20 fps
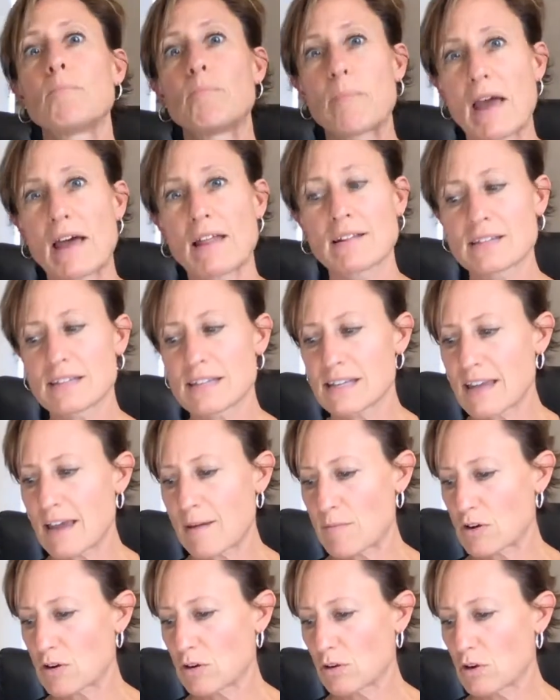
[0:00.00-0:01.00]
Balancing
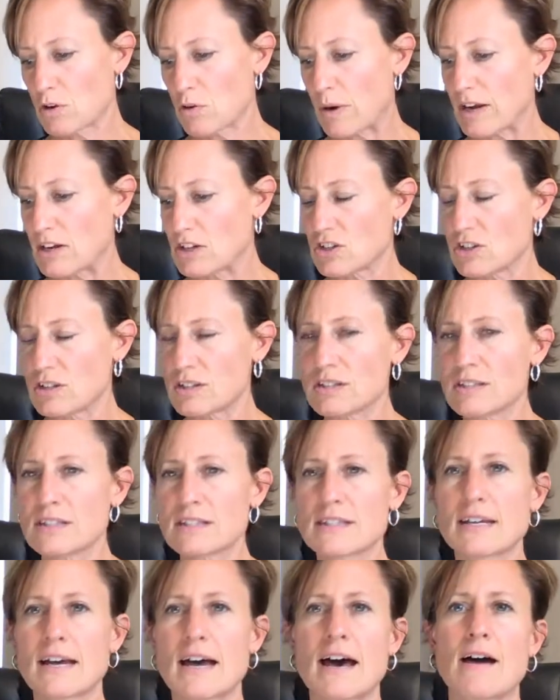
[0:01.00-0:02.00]
chemical
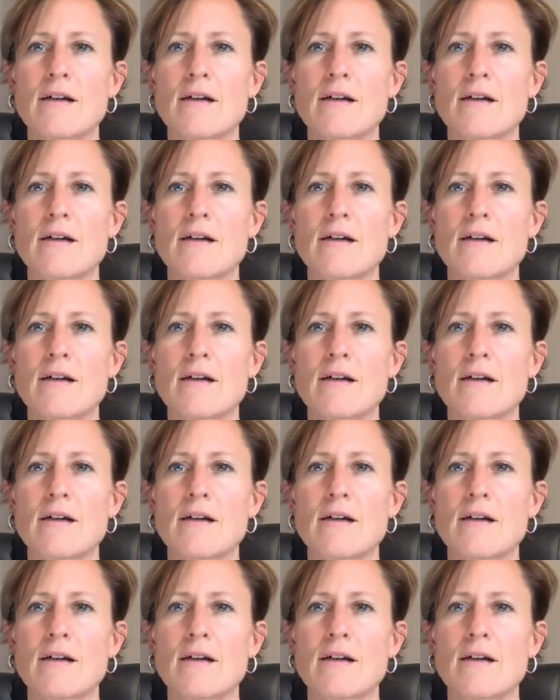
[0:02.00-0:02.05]
equations,